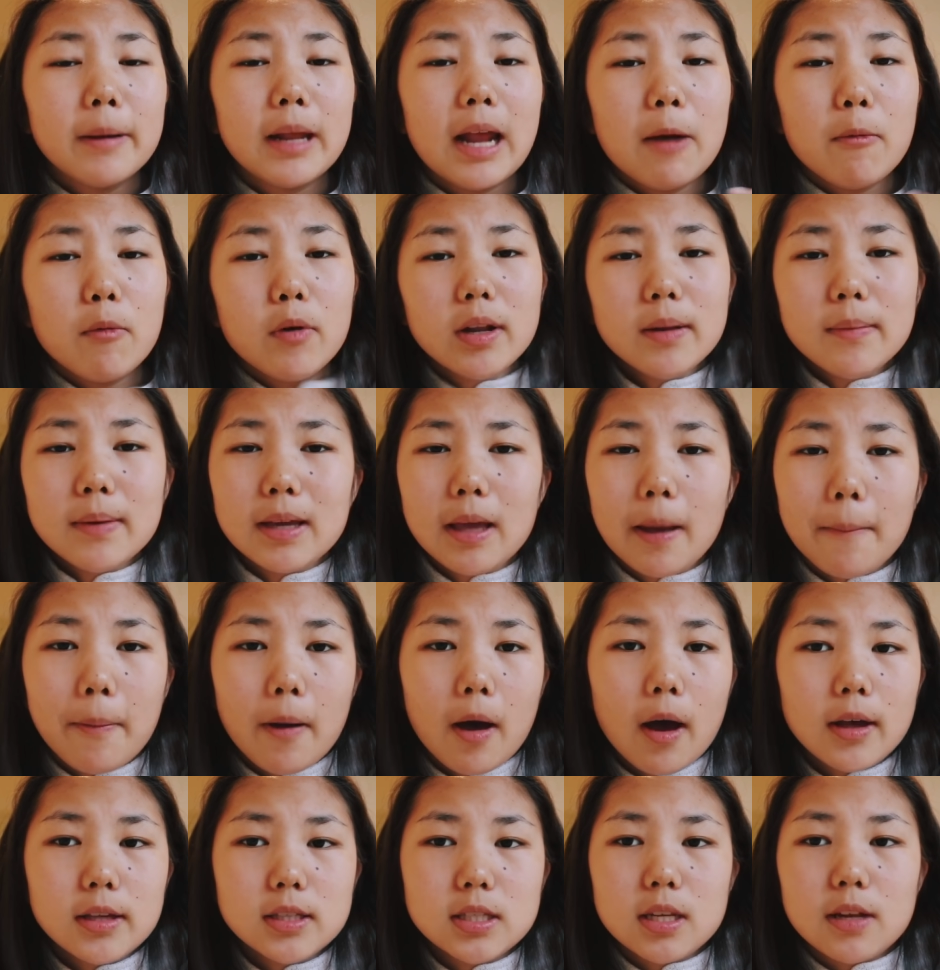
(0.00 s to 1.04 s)
but I wanna make a
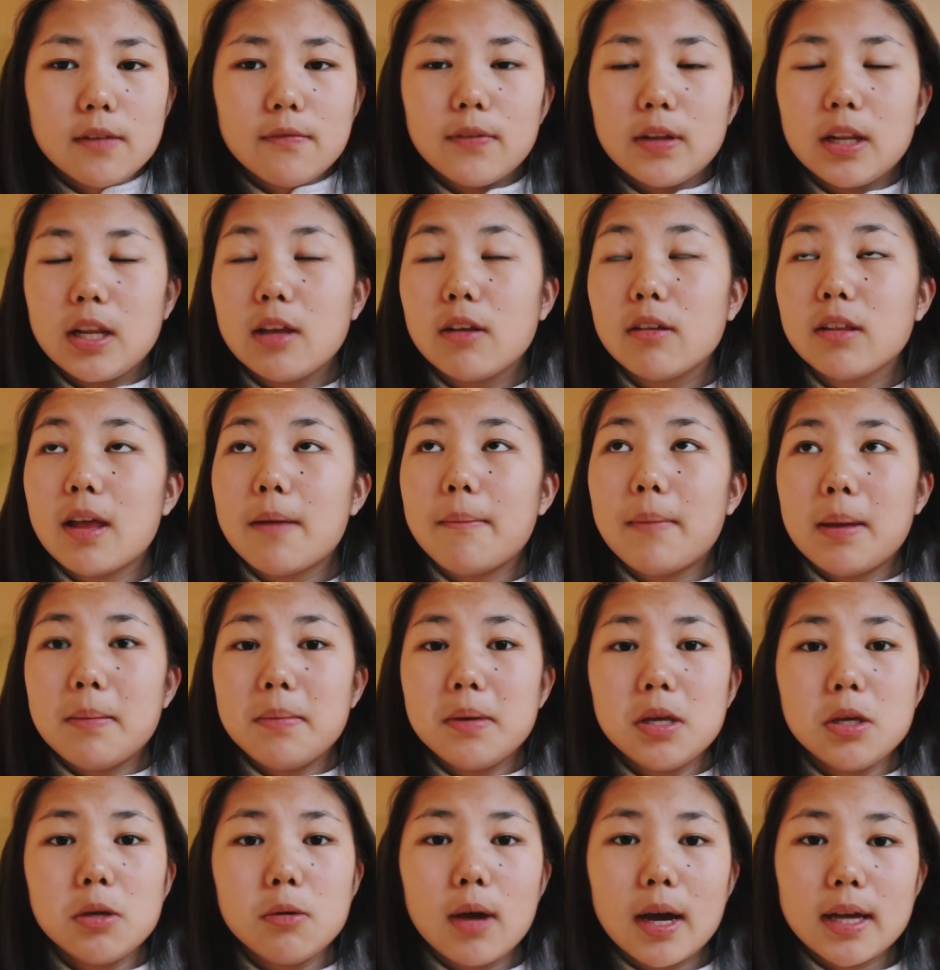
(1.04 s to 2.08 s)
positive video that maybe
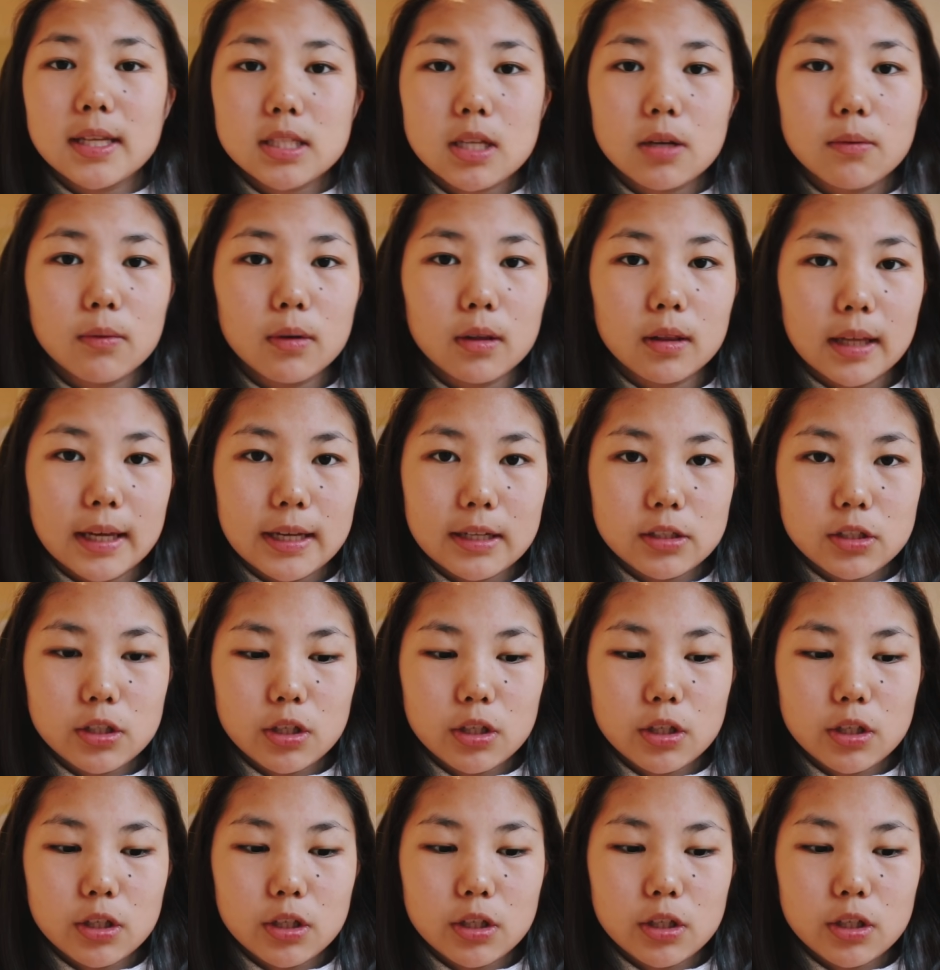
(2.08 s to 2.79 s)
you guys can relate